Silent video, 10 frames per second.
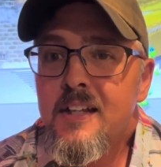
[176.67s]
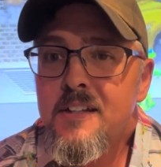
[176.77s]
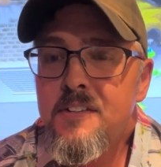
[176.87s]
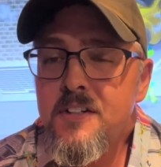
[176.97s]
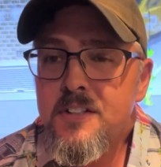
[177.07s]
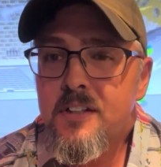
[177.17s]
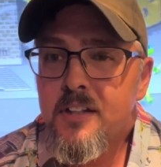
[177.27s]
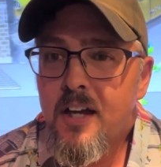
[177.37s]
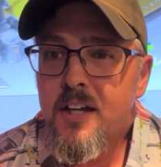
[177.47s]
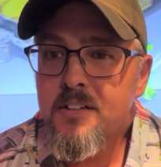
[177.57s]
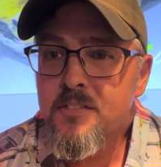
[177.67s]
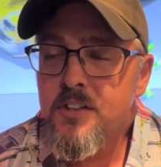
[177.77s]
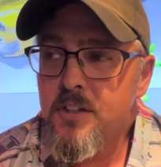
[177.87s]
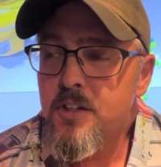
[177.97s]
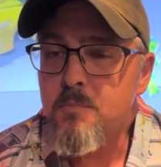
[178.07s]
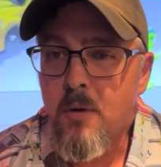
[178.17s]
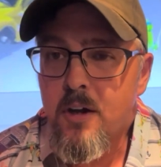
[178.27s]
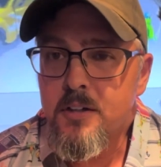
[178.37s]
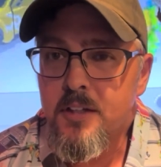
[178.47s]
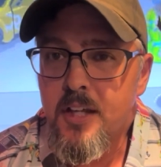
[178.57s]
There's a lot of good
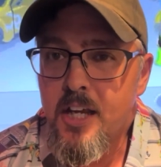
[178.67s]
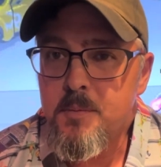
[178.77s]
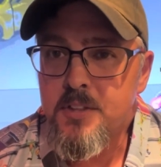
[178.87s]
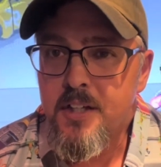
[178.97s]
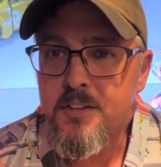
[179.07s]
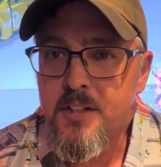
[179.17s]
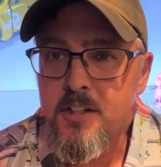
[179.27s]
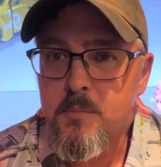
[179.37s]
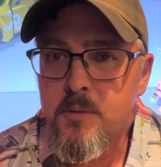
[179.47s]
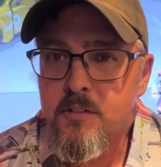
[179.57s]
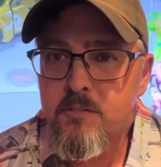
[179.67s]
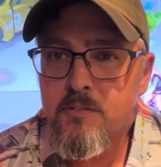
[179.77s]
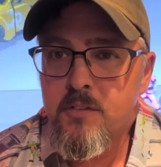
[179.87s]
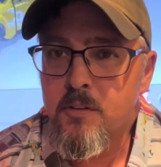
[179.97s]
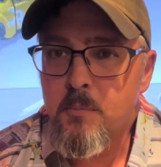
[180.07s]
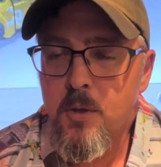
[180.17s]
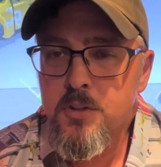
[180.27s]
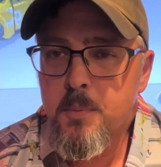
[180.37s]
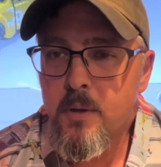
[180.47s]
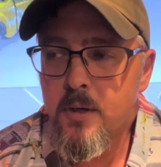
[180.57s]
modern games out there, but for the
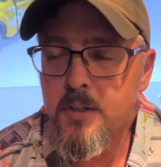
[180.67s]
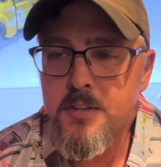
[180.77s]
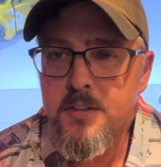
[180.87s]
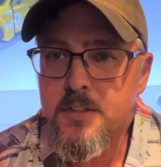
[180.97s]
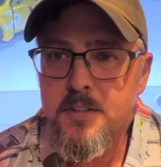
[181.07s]
most part, it's just